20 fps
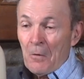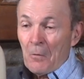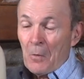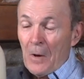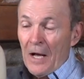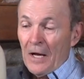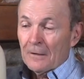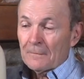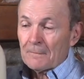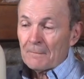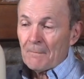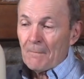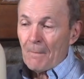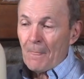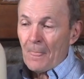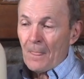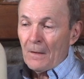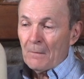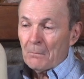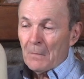Well,
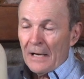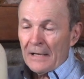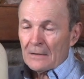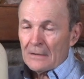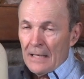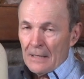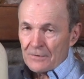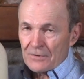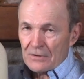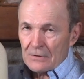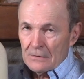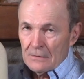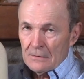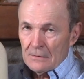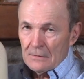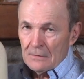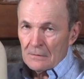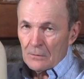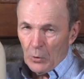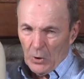Mike Nelson,
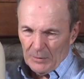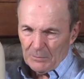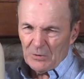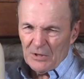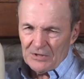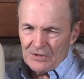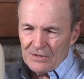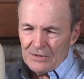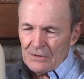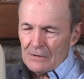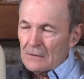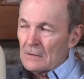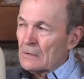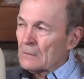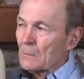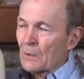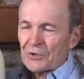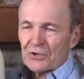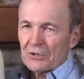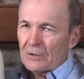like Bridges,
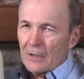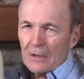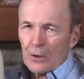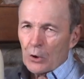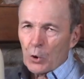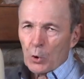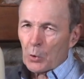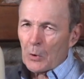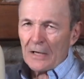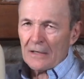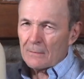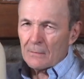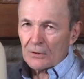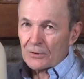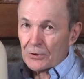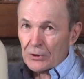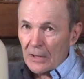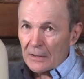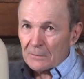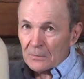was in
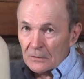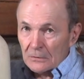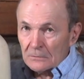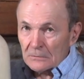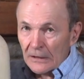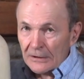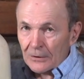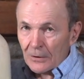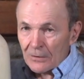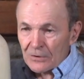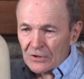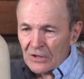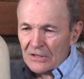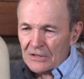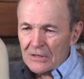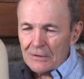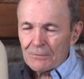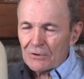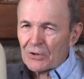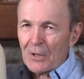incredible shape in those
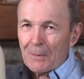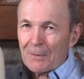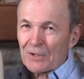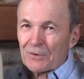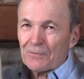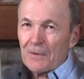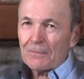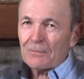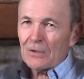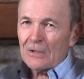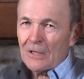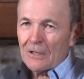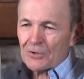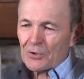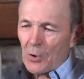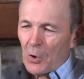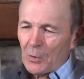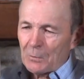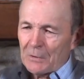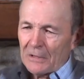days. He was almost 50
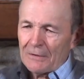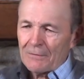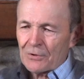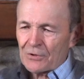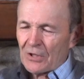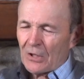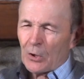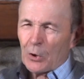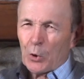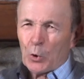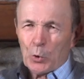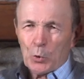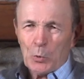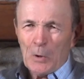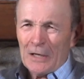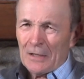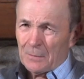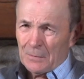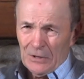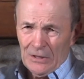years old, but he was
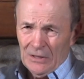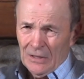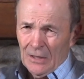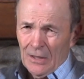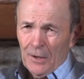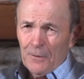incredibly